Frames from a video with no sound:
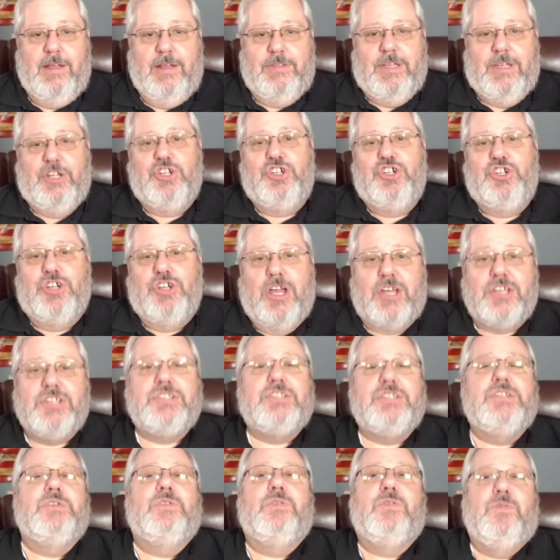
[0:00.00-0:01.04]
then
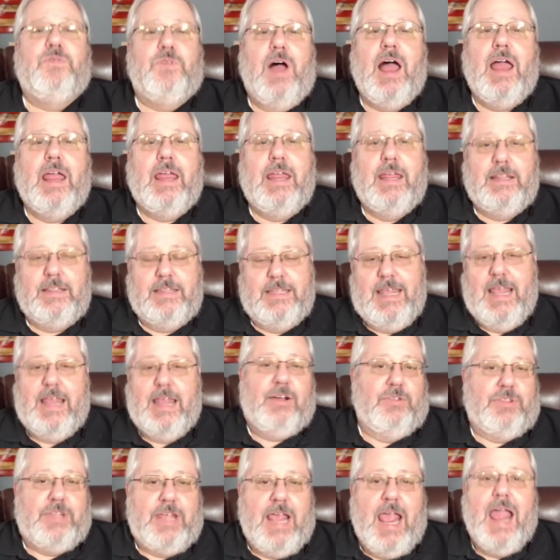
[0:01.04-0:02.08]
justifying the,
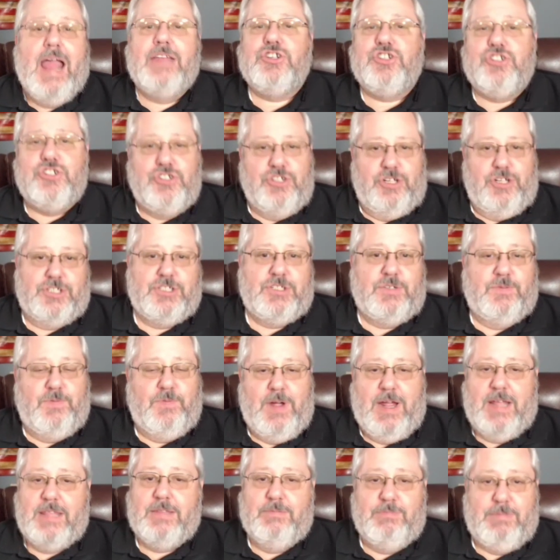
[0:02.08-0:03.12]
you know, the ends
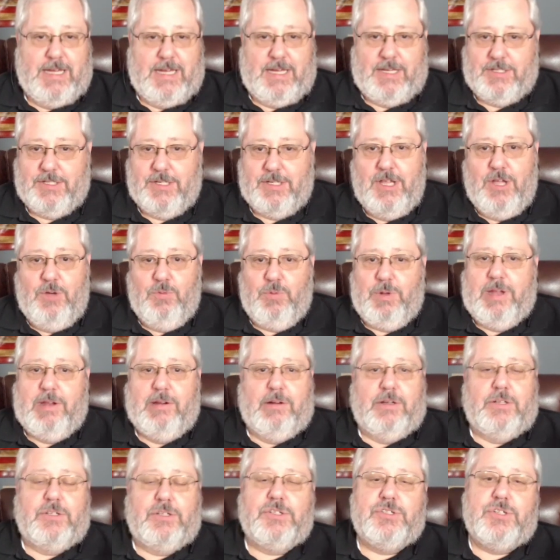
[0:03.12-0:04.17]
justify the means. We
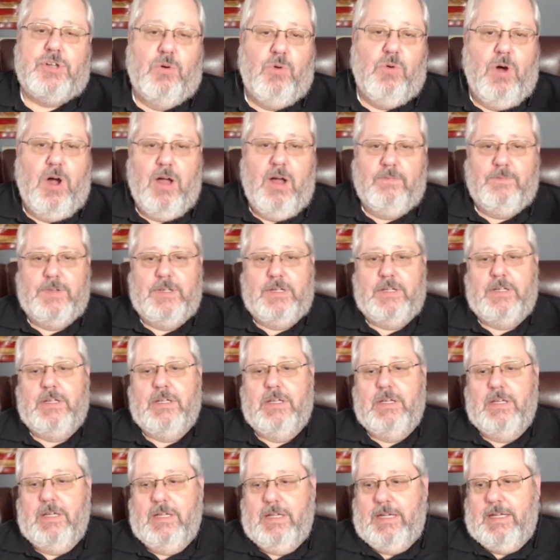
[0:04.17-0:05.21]
hear it so often
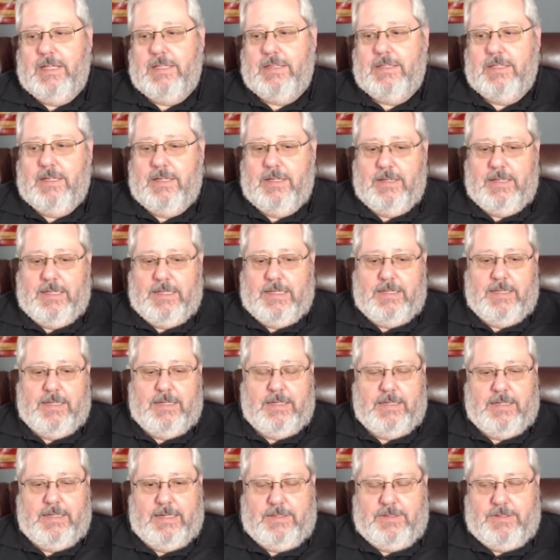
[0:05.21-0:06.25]

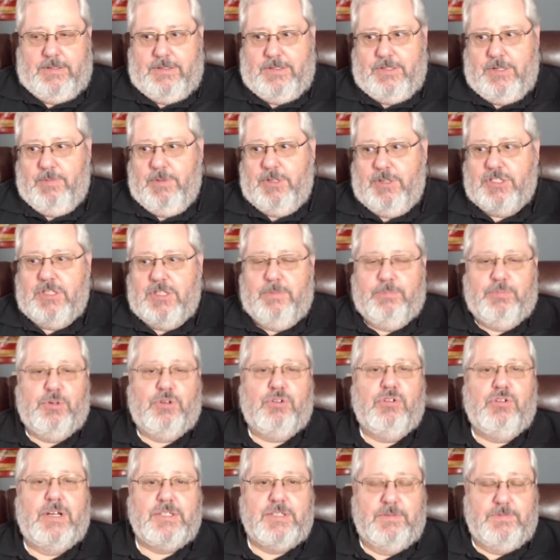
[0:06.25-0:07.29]
in so much of the
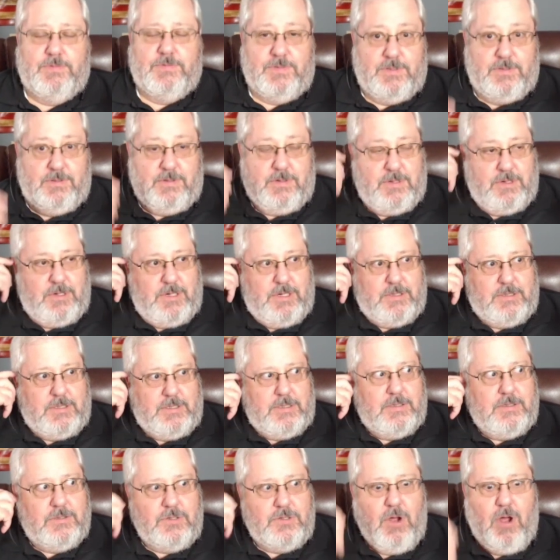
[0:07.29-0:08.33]
progressive
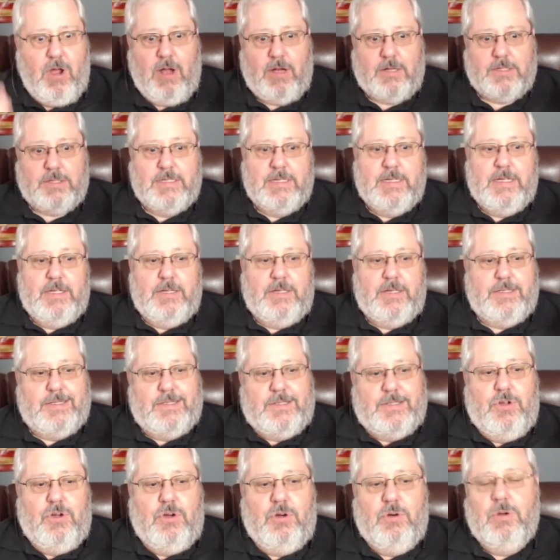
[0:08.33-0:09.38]
talks. You
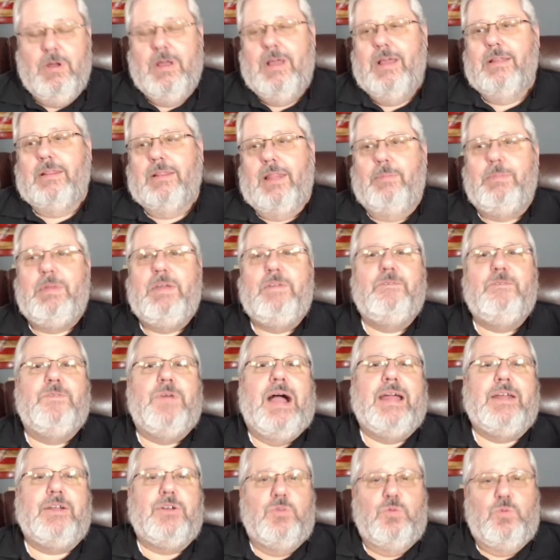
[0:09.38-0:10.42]
said, no, let me
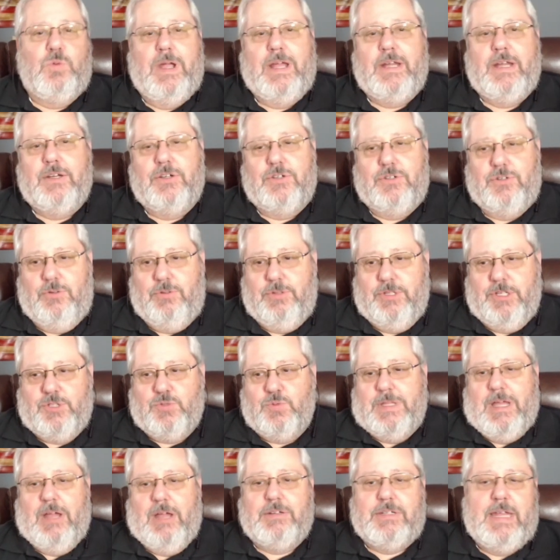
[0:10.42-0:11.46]
find a way to do this
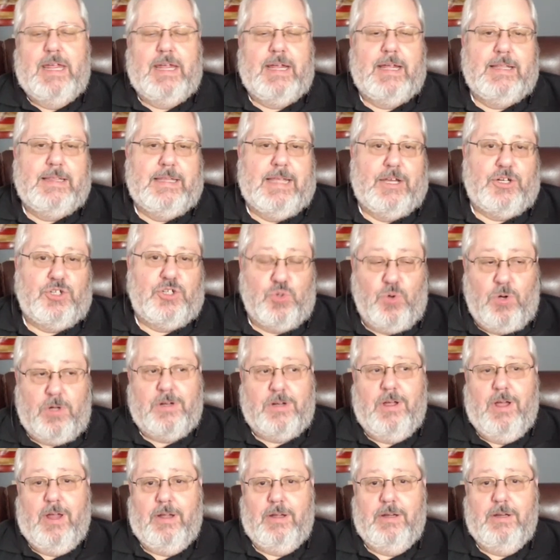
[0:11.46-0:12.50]
without taking that
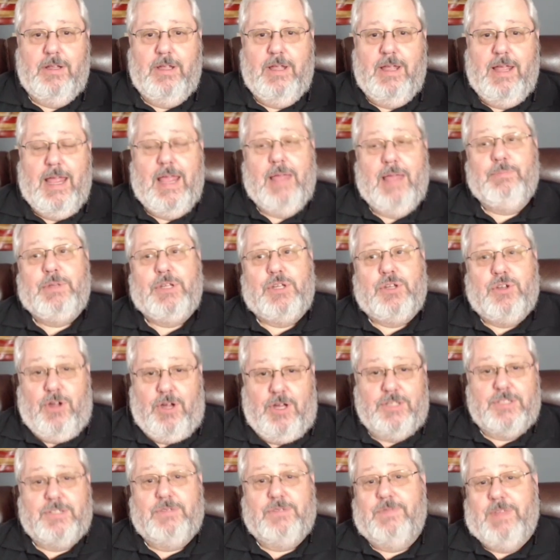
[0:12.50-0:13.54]
shortcut. And
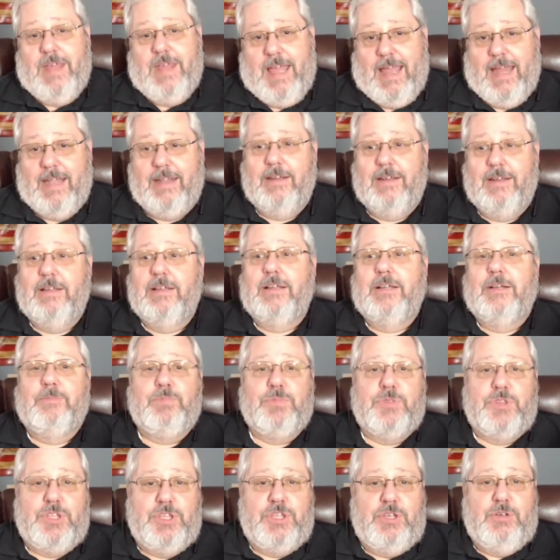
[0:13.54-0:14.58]
because of that,
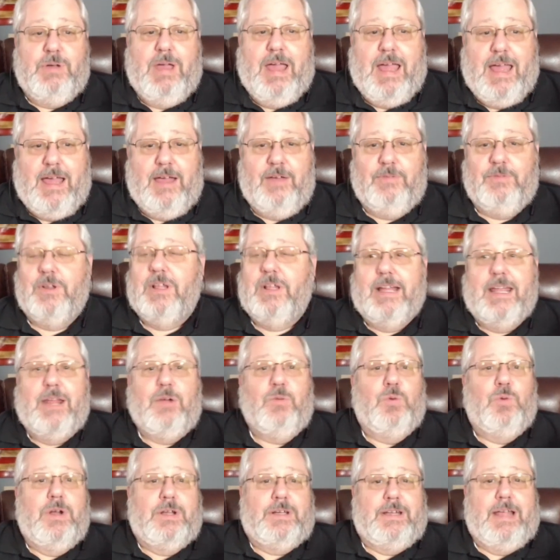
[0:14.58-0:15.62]
You have,
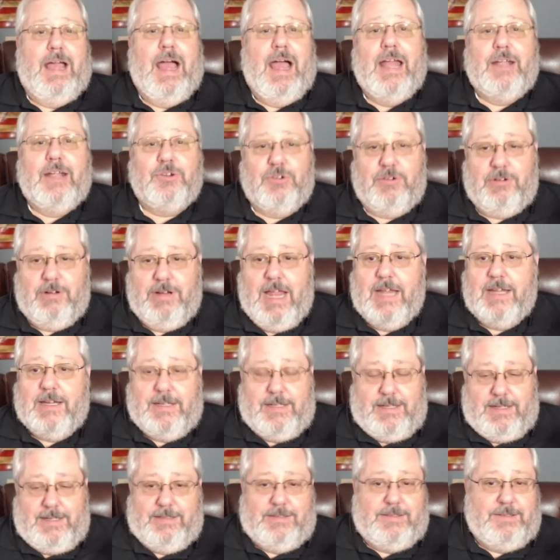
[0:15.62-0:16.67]
again, what God
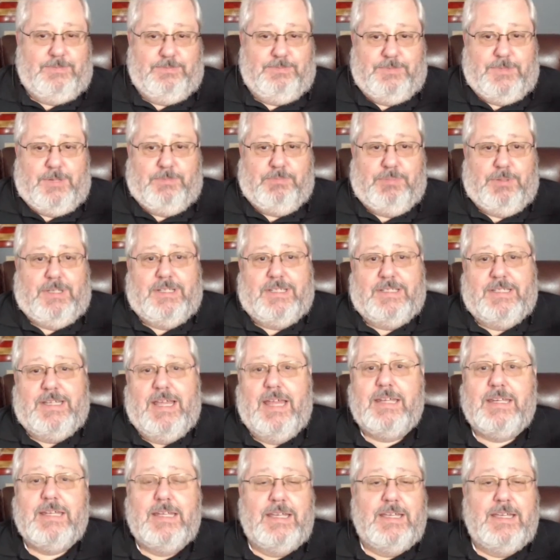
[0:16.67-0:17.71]
created. The
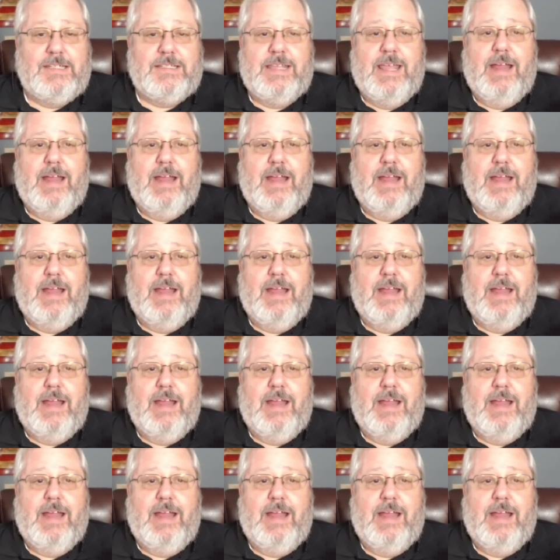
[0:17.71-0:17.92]
placenta is